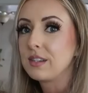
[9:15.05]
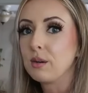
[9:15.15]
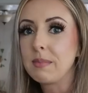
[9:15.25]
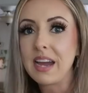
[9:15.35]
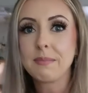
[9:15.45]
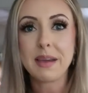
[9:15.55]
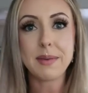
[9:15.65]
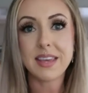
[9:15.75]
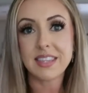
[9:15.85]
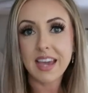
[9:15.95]
don't mind my
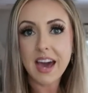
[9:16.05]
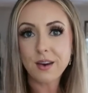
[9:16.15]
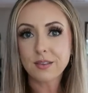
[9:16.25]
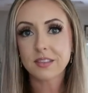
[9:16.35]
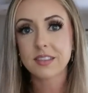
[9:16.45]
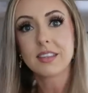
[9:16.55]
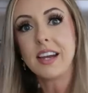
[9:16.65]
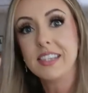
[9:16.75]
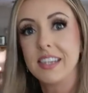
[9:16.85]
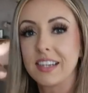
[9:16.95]
messy house
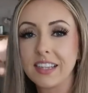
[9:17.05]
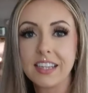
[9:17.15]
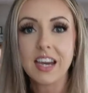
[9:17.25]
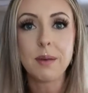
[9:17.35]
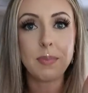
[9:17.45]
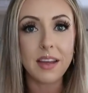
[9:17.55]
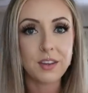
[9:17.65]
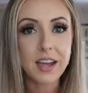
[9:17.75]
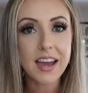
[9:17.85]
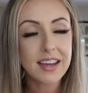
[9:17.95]
i didn't clean up
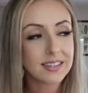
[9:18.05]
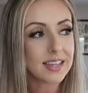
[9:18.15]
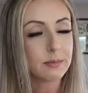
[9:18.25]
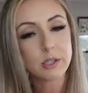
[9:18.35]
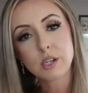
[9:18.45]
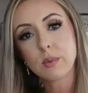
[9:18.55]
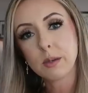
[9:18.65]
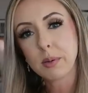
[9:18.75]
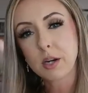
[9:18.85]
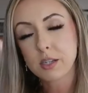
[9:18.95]
and you guys i'm just a
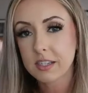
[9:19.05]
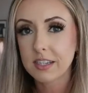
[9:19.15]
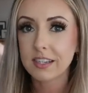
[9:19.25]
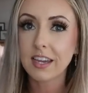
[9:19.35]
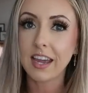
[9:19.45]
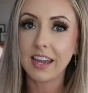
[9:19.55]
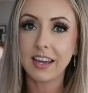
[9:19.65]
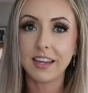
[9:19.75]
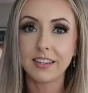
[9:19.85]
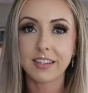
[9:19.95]
real person
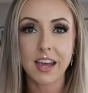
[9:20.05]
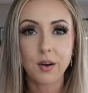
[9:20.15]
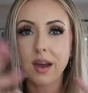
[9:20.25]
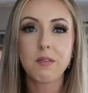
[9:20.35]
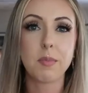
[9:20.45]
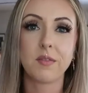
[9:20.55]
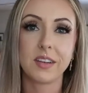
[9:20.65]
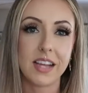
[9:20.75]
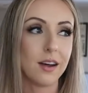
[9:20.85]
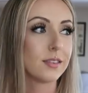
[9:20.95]
and i don't have a
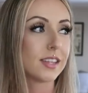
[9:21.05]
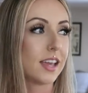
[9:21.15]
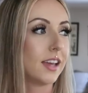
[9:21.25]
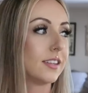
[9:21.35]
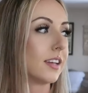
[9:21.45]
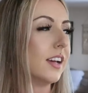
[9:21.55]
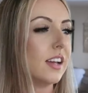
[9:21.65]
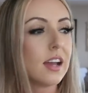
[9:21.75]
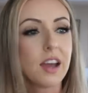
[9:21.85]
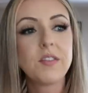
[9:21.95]
perfect house and
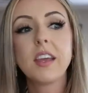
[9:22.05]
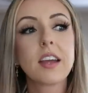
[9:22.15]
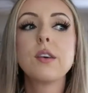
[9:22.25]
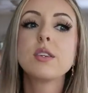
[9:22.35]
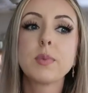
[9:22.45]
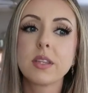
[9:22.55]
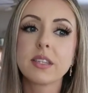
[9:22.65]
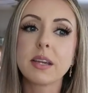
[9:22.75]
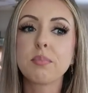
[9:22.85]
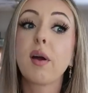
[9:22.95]
i feel like i always put
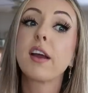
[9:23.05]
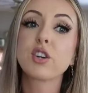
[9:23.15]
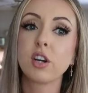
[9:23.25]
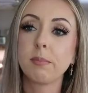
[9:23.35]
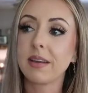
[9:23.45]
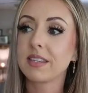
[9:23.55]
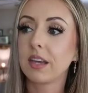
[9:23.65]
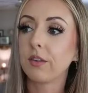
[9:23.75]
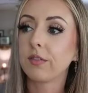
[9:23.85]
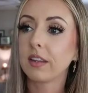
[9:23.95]
this like pressure on
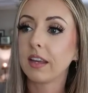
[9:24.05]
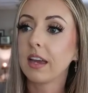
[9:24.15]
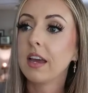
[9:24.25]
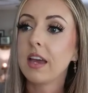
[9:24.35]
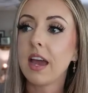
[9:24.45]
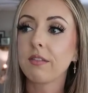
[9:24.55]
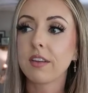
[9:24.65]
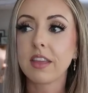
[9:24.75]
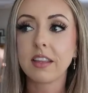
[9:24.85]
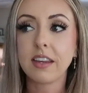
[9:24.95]
myself that like
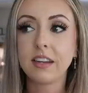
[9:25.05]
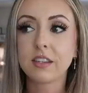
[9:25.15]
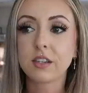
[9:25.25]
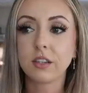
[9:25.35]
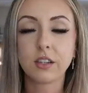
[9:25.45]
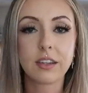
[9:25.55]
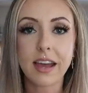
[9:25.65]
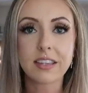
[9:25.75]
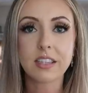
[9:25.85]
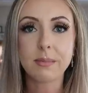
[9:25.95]
everything needs to look
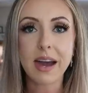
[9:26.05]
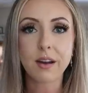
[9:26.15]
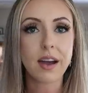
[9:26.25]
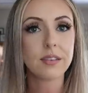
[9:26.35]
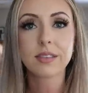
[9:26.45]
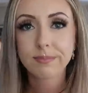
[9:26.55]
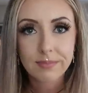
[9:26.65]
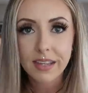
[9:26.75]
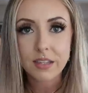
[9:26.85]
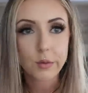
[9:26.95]
nice in the background
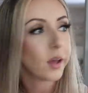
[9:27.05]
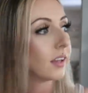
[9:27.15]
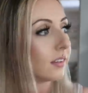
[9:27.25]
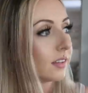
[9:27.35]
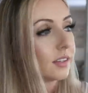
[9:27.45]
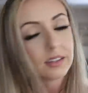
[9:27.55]
guess what